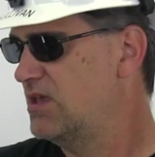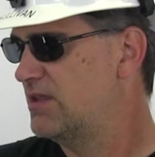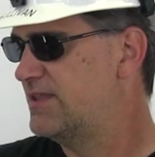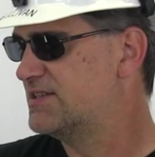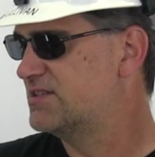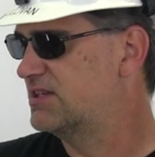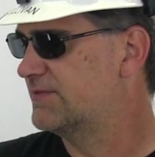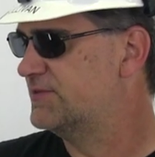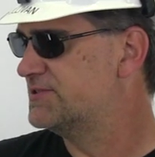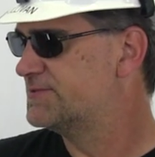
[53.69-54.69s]
that's the
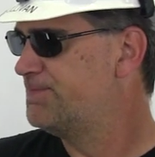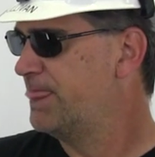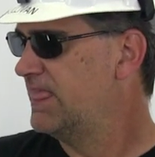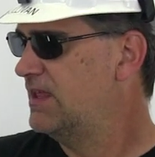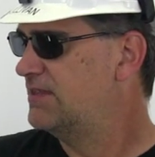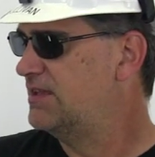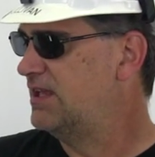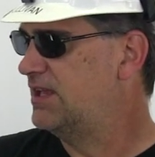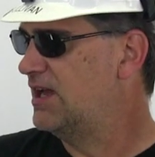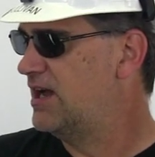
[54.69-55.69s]
difference.
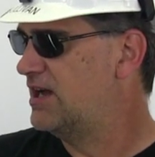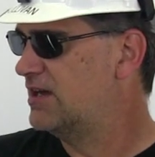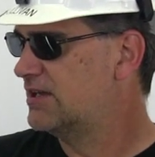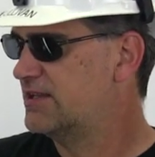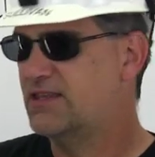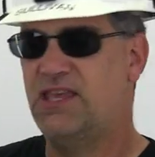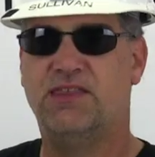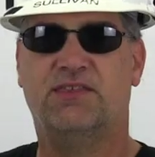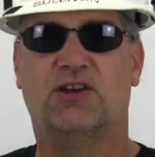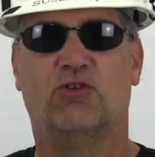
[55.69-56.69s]
The key
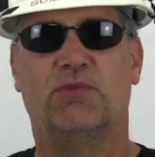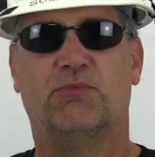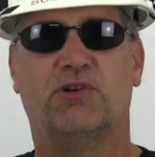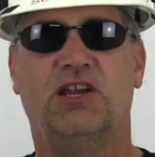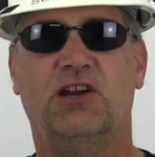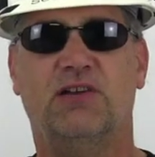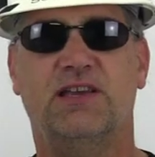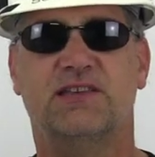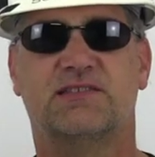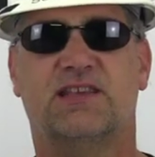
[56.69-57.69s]
thing to remember here
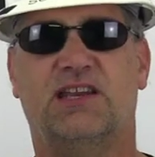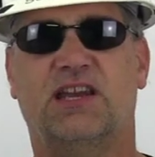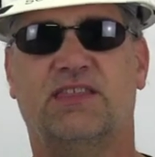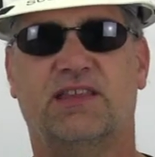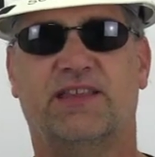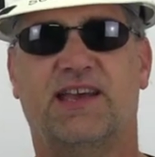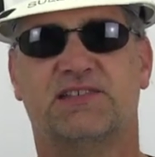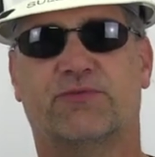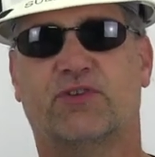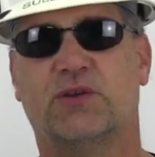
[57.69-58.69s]
is that anything that
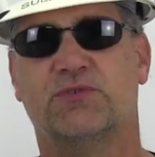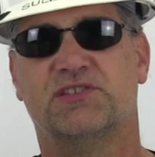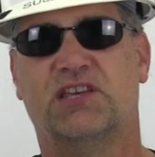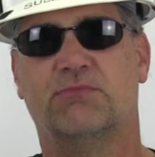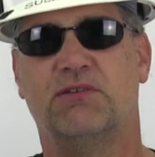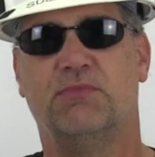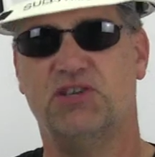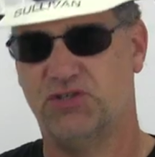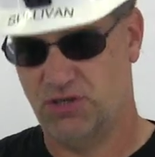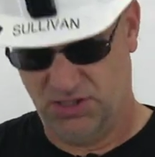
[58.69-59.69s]
has a frequency can be
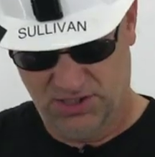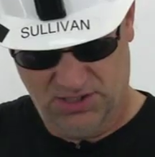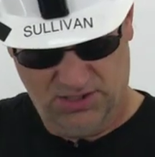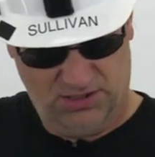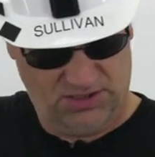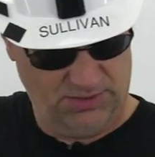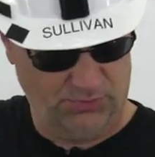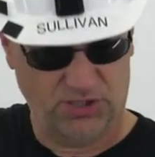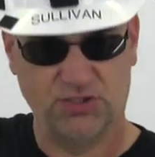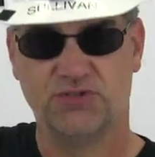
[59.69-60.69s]
measured. You
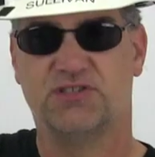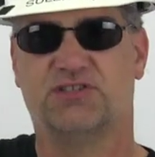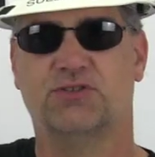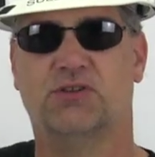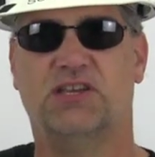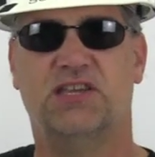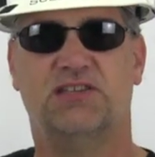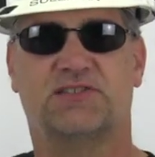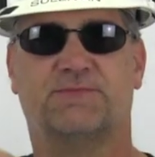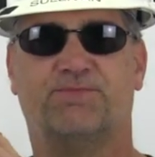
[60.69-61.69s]
simply use the 2
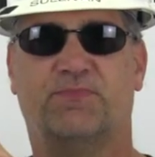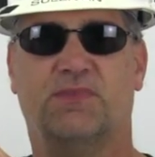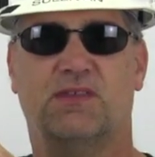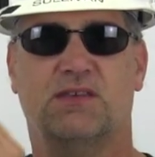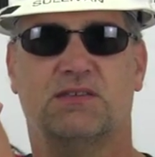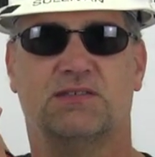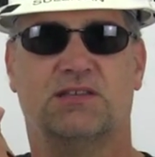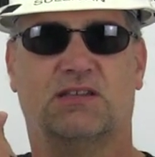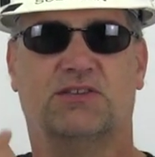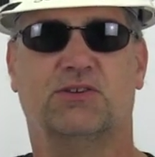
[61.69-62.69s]
leads,
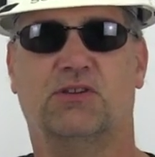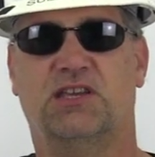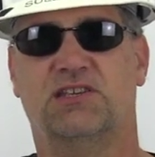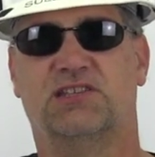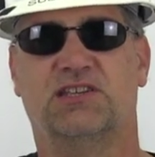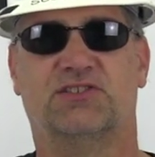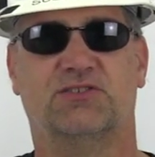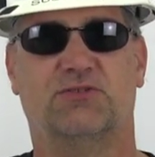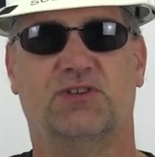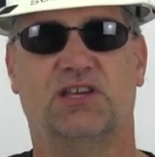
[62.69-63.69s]
stick the 2 leads
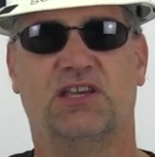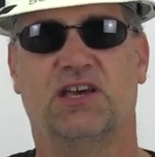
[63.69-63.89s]
into the